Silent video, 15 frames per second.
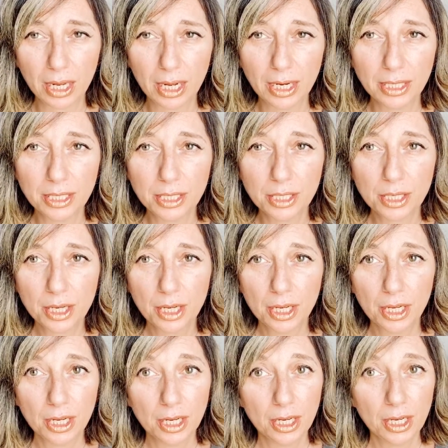And
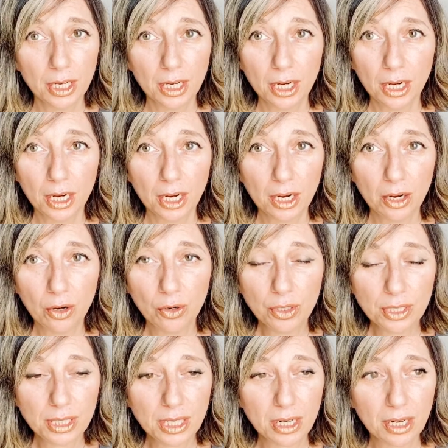
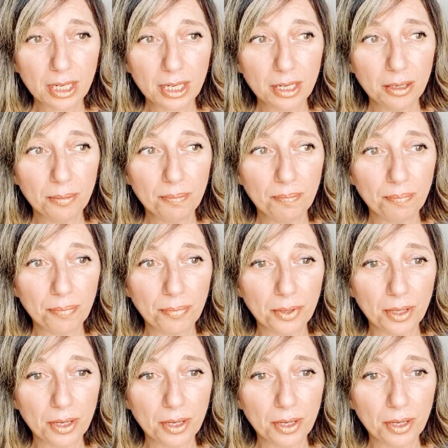honestly, it